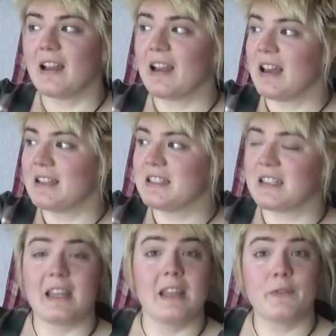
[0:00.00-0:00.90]
And
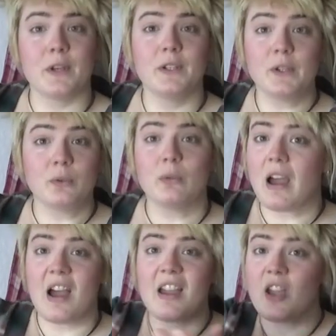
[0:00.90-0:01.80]
uh, if you're new,
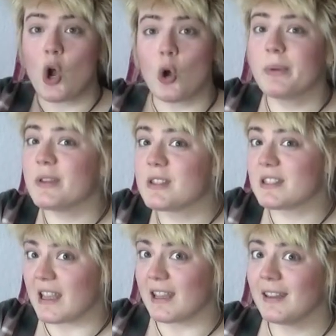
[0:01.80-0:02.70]
I hope you
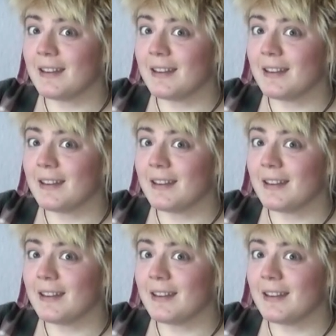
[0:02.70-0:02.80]
stay.